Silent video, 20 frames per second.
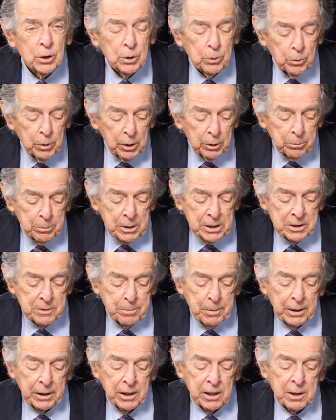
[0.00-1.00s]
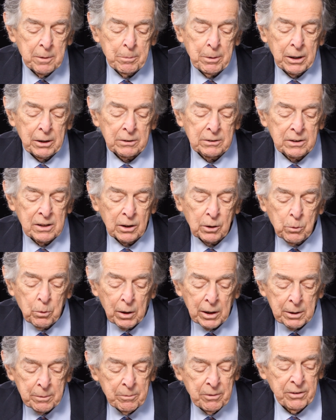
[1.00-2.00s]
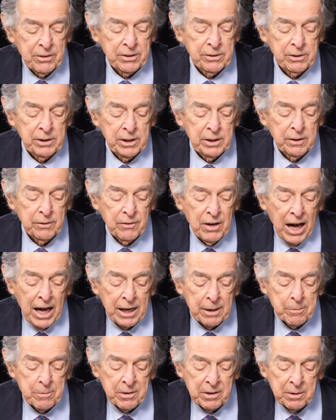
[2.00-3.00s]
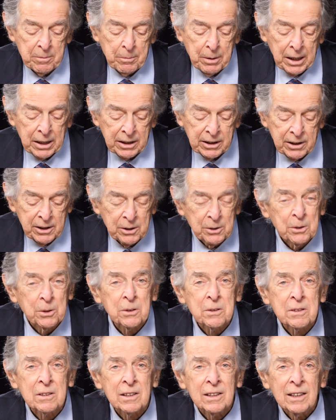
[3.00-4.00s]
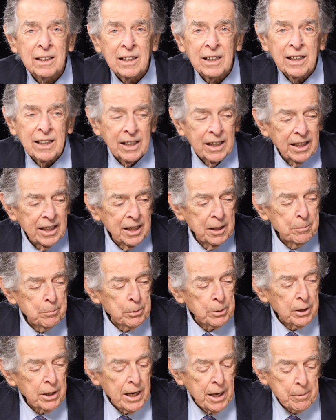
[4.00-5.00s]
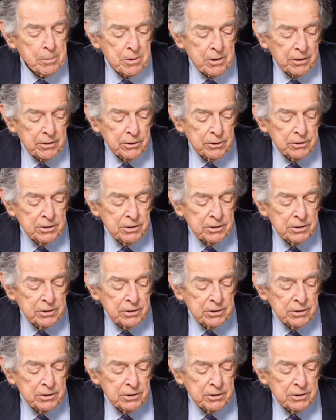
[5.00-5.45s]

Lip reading: We'll be speaking about the quantum theory of atoms and molecules and perhaps other